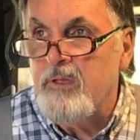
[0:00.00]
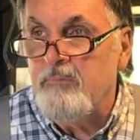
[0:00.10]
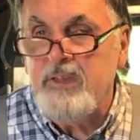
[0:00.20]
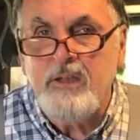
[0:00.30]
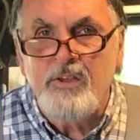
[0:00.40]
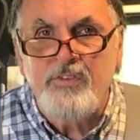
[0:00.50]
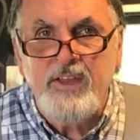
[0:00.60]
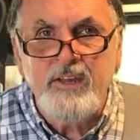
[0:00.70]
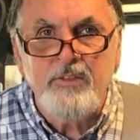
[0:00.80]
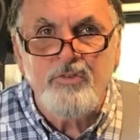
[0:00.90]
because they
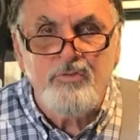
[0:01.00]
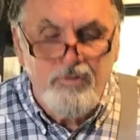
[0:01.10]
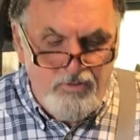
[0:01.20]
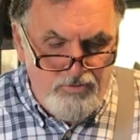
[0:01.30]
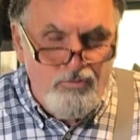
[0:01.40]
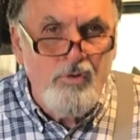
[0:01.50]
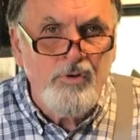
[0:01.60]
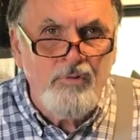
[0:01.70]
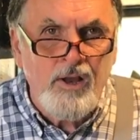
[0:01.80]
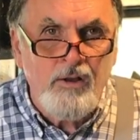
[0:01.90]
get thrown
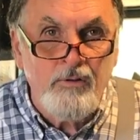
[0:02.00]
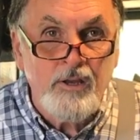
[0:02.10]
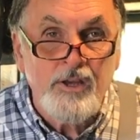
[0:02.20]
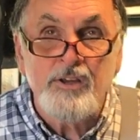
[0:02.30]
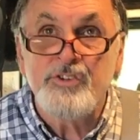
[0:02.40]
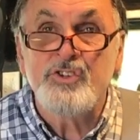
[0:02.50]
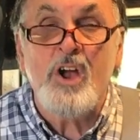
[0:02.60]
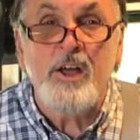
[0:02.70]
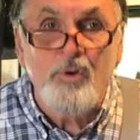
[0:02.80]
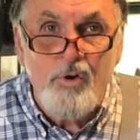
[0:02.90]
around,
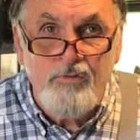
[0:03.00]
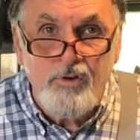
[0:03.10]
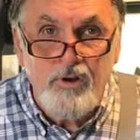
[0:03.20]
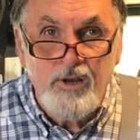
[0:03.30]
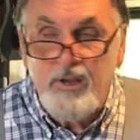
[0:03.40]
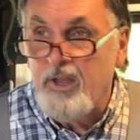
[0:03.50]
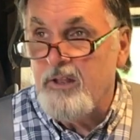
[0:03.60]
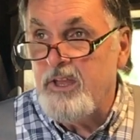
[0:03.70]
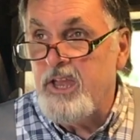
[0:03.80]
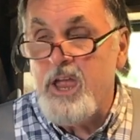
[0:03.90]
shot over.
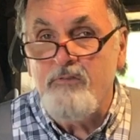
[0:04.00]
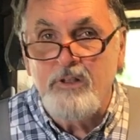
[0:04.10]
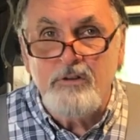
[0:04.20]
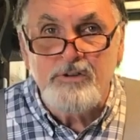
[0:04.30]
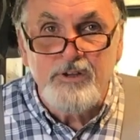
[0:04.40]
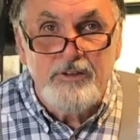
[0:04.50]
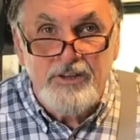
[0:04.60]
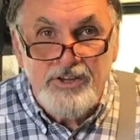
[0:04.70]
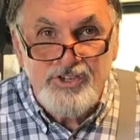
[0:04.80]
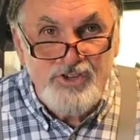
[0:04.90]
They have little
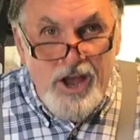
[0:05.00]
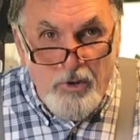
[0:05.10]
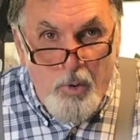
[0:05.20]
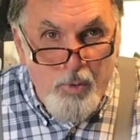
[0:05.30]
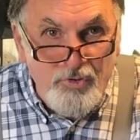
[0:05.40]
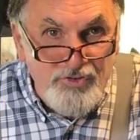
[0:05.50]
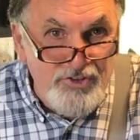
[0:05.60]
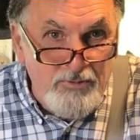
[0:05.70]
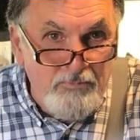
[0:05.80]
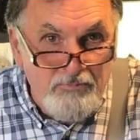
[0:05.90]
shot holes in
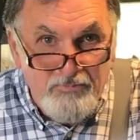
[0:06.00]
them.